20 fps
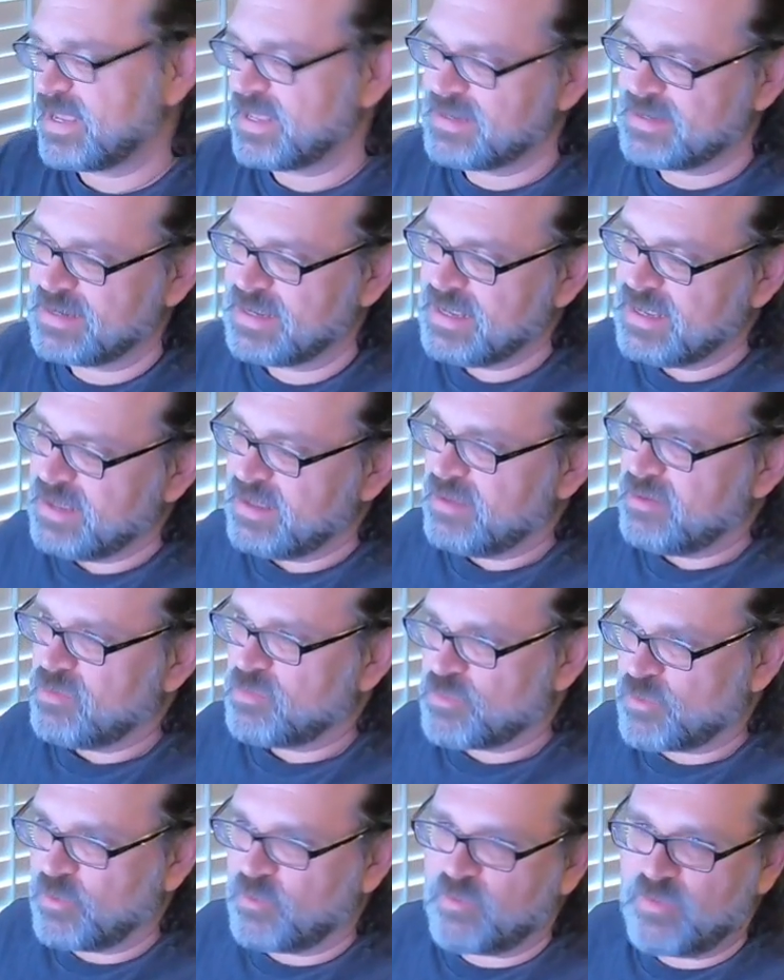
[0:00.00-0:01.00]
And
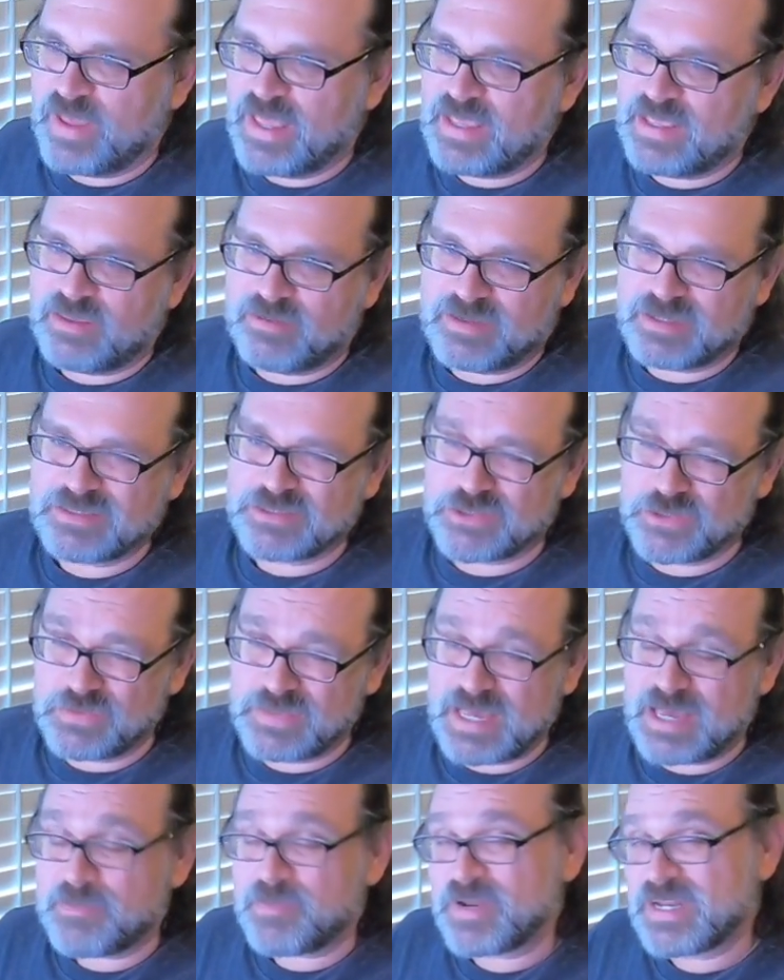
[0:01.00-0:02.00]
Procreate, you can do that,